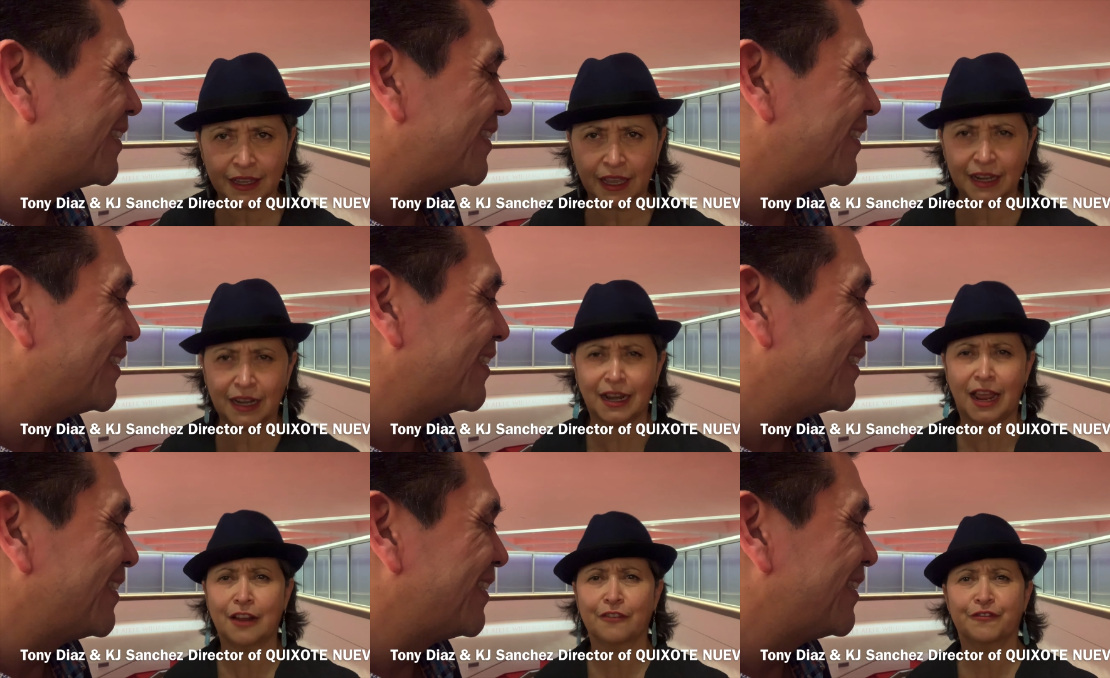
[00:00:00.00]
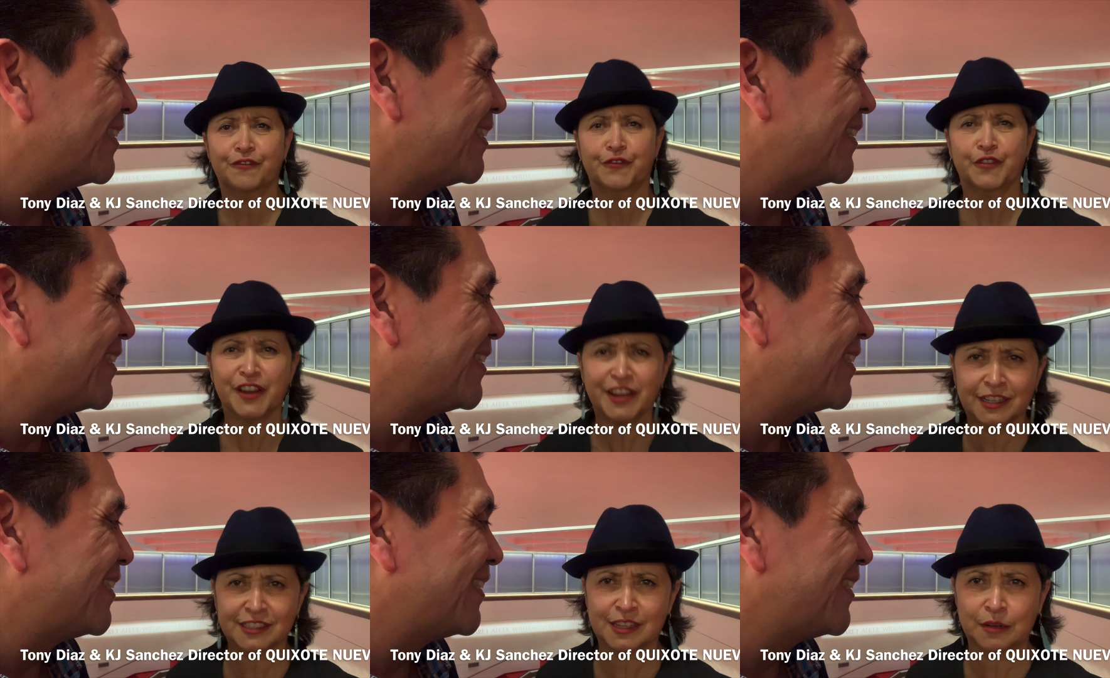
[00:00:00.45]
Speaker 1: They got a lot of
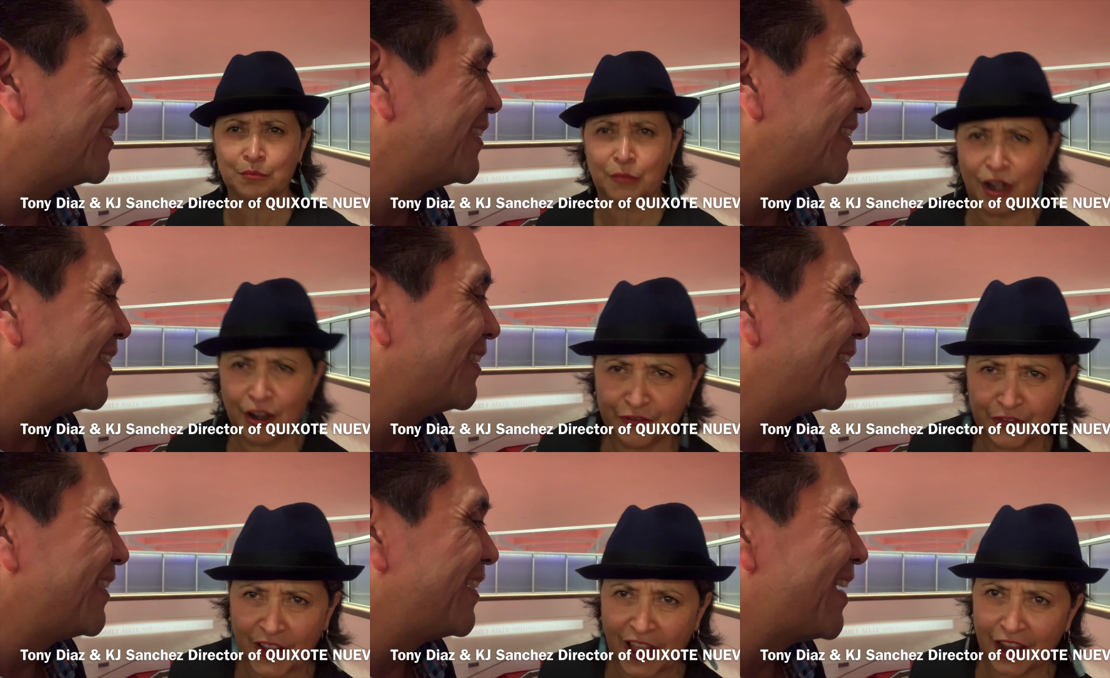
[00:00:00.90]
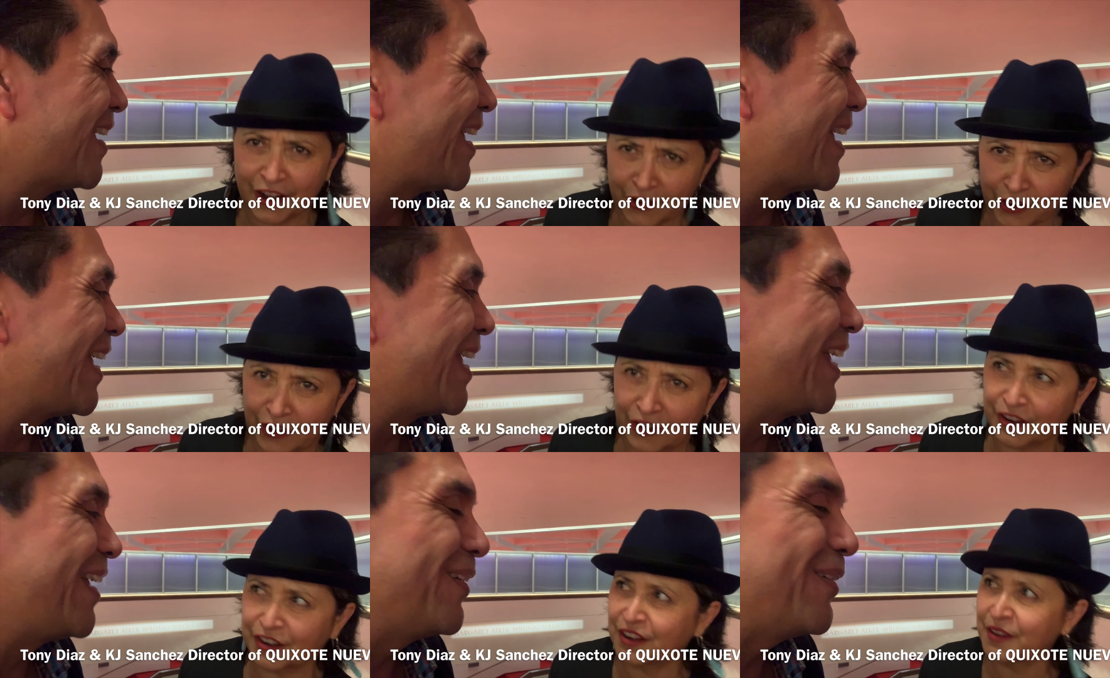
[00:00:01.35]
freaks in Marfa, I
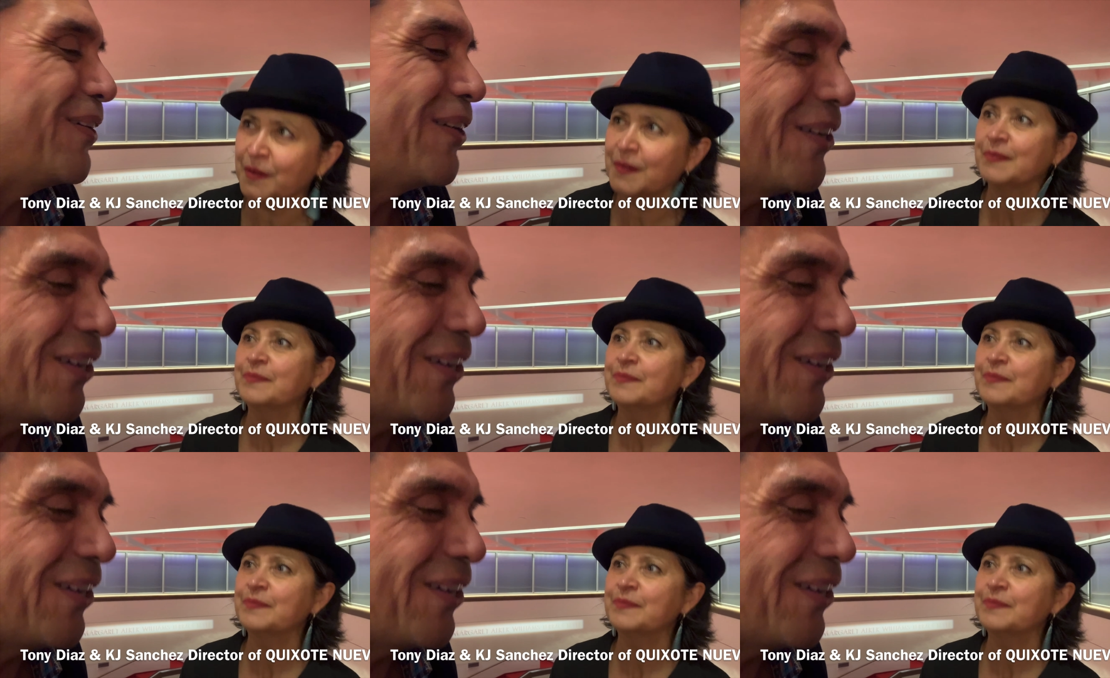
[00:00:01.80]
heard."